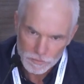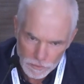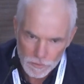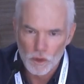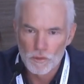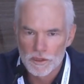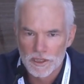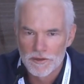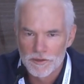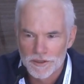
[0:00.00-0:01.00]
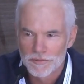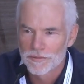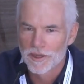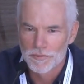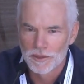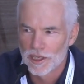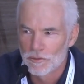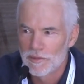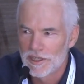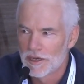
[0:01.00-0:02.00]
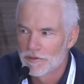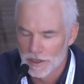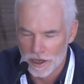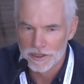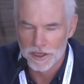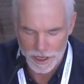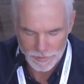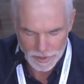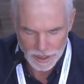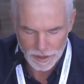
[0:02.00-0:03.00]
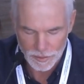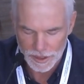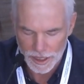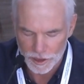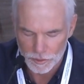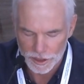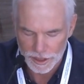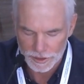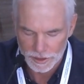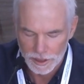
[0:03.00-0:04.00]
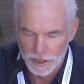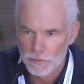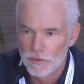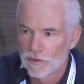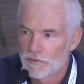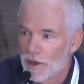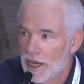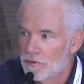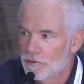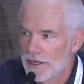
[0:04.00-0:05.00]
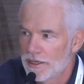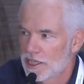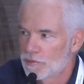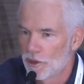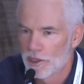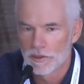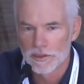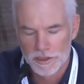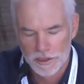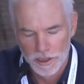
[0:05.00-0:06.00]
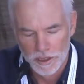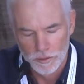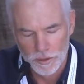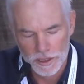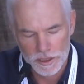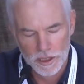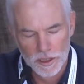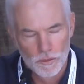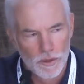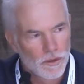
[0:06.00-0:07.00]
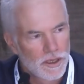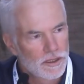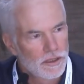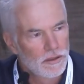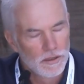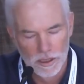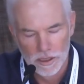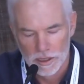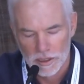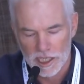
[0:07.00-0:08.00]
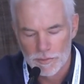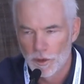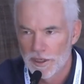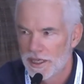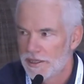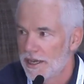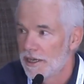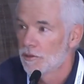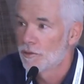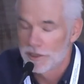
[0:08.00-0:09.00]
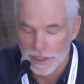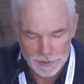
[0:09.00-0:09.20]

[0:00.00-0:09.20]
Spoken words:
almost delivered, but they will be delivered on time by the end of the project. And we've got 5 great exploitables, which we're going to exploit at the end of the project.